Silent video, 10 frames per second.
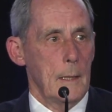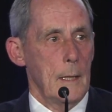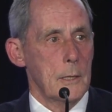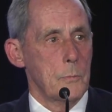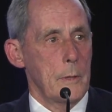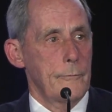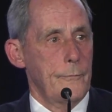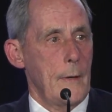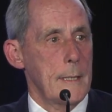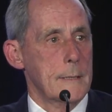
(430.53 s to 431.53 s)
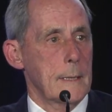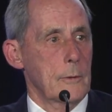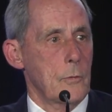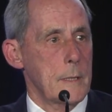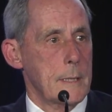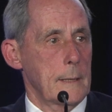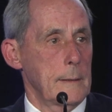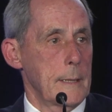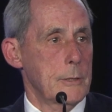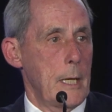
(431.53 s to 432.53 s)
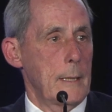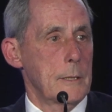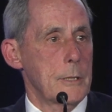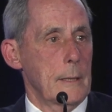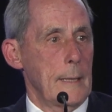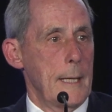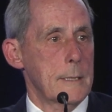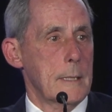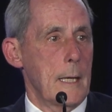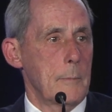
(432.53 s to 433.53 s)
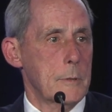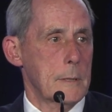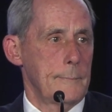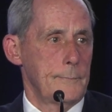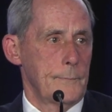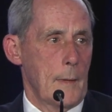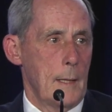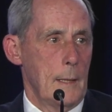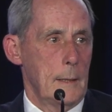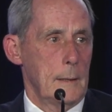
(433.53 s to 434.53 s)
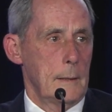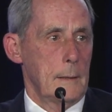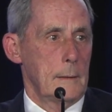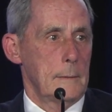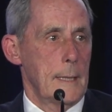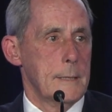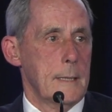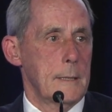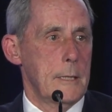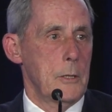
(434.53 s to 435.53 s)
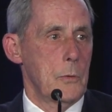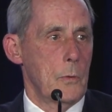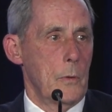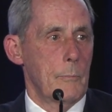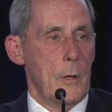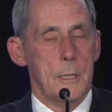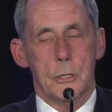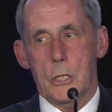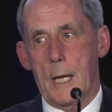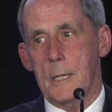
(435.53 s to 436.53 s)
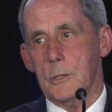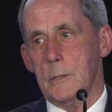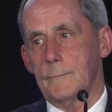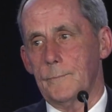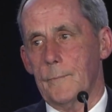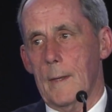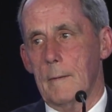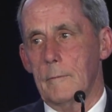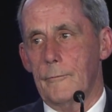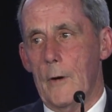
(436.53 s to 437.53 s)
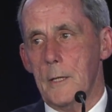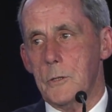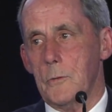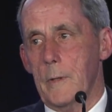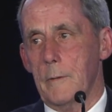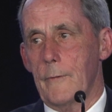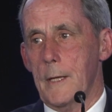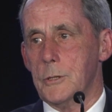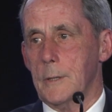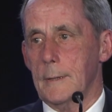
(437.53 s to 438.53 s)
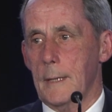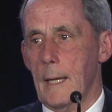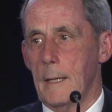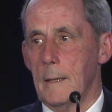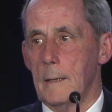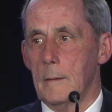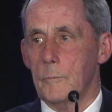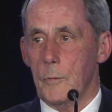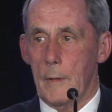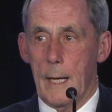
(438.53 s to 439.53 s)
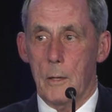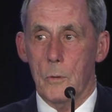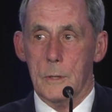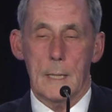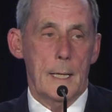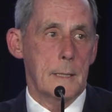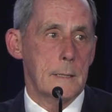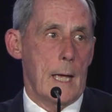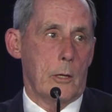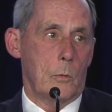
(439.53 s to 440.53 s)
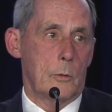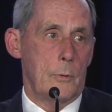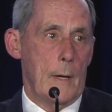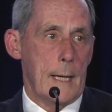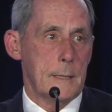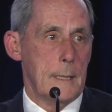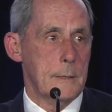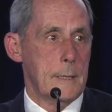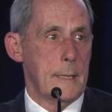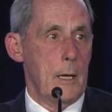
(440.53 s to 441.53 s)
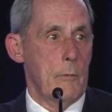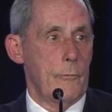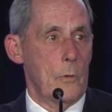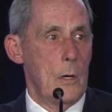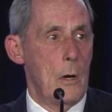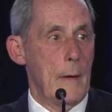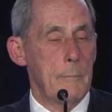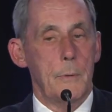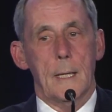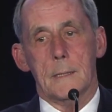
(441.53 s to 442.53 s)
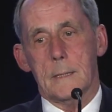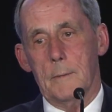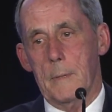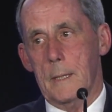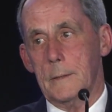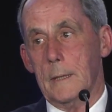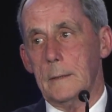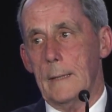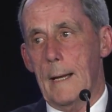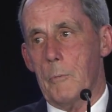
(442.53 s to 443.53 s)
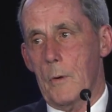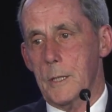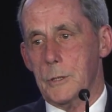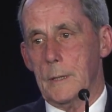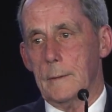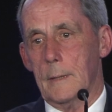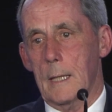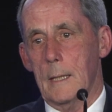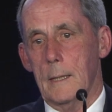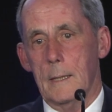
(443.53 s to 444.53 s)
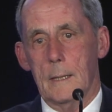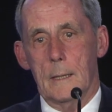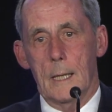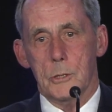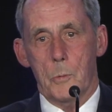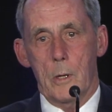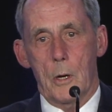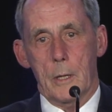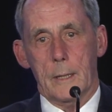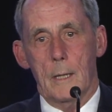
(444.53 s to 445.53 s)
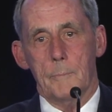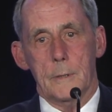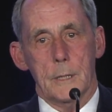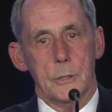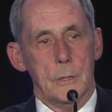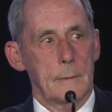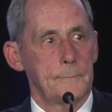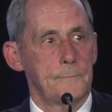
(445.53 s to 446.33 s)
As we face increasingly challenging landscapes, let's continue to embrace change, foster innovation, prioritize equitable access to care for all, and be as committed to collaboration as we are to competition.